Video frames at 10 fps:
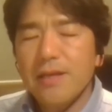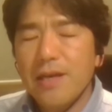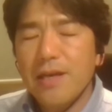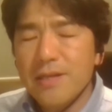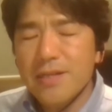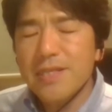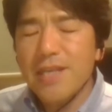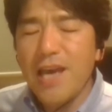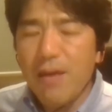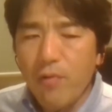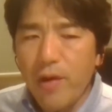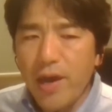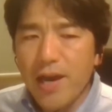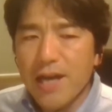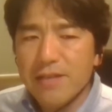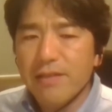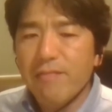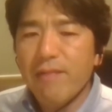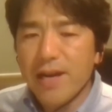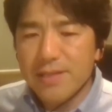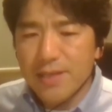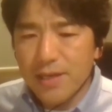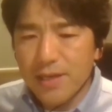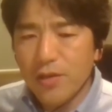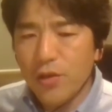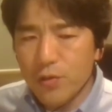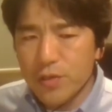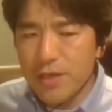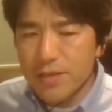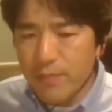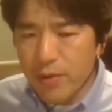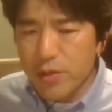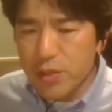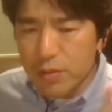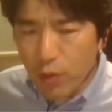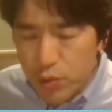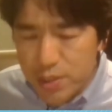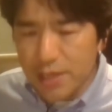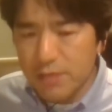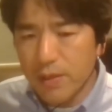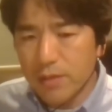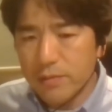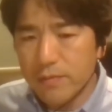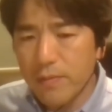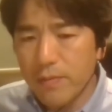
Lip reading: in the same way as the right side using the very small size balloon.